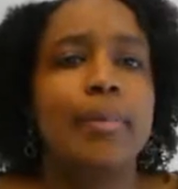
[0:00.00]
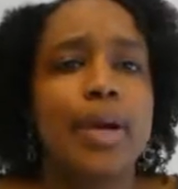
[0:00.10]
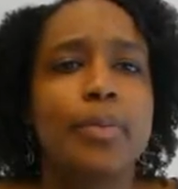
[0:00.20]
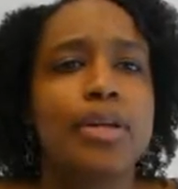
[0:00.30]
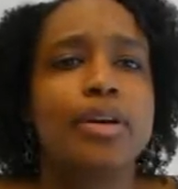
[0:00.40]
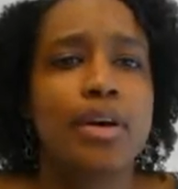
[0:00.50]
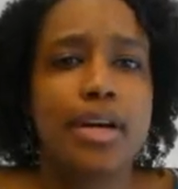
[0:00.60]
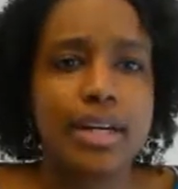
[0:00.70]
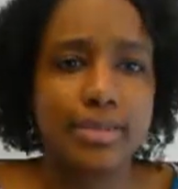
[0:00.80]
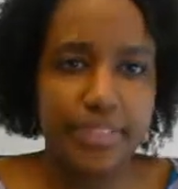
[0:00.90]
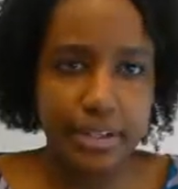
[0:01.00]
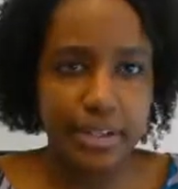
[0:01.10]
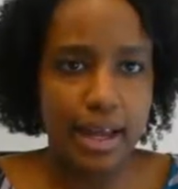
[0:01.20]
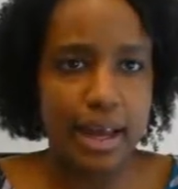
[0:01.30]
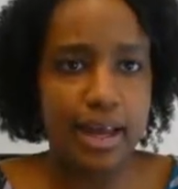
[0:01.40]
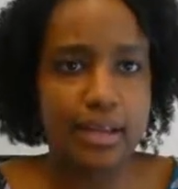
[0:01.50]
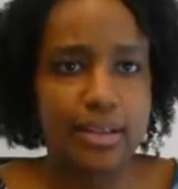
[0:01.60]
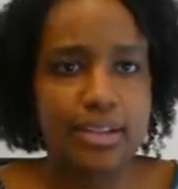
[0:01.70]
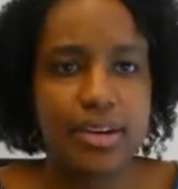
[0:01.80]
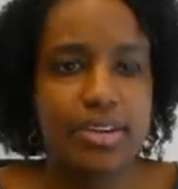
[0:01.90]
people are going to feel
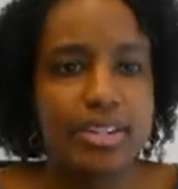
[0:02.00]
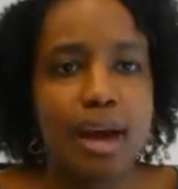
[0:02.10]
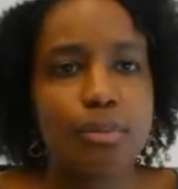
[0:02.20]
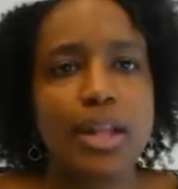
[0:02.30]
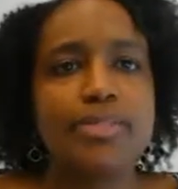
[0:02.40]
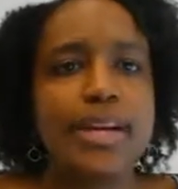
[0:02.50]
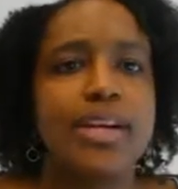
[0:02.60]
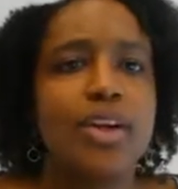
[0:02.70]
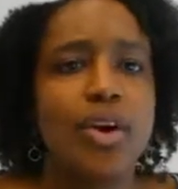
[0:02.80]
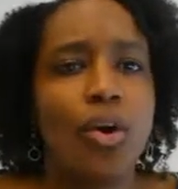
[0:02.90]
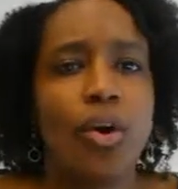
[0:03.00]
like, you know, it's not relevant,